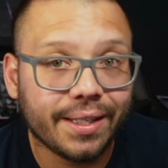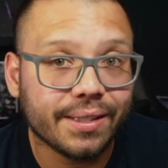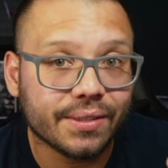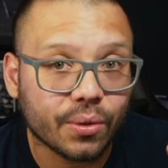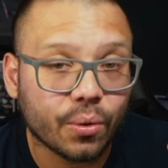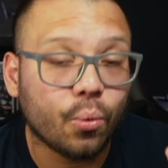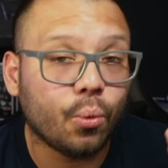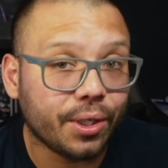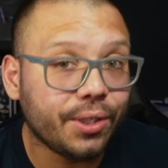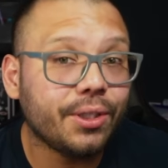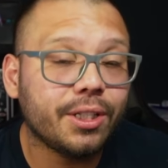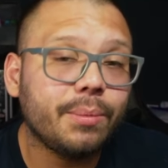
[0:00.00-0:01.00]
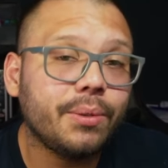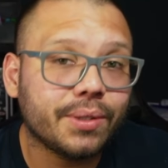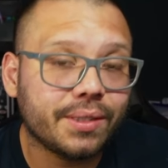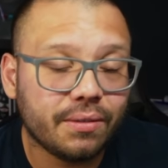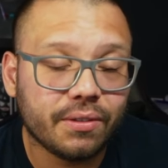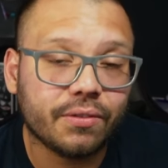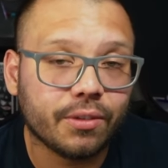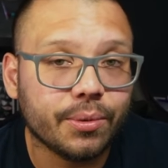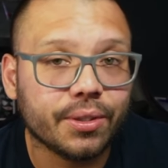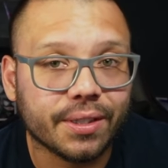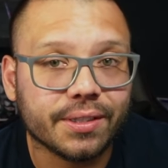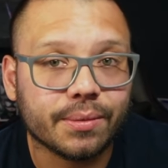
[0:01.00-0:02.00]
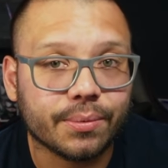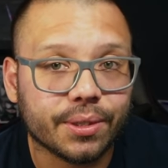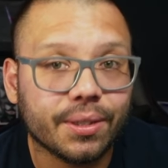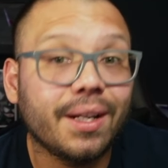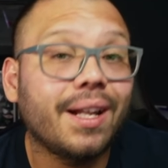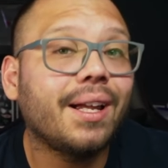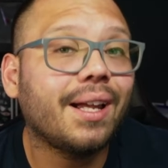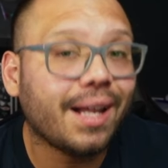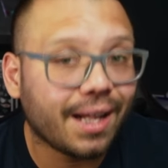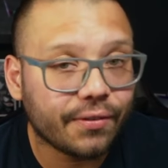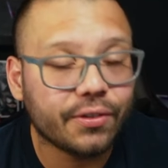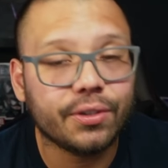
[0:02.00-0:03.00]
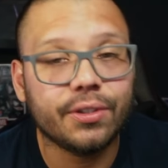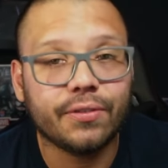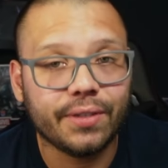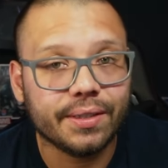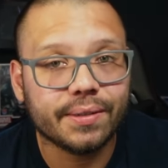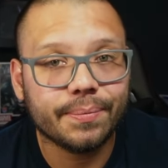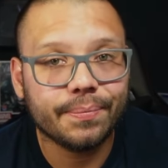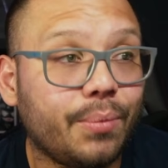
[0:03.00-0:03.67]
is what you're going to be receiving from your customer after your fees.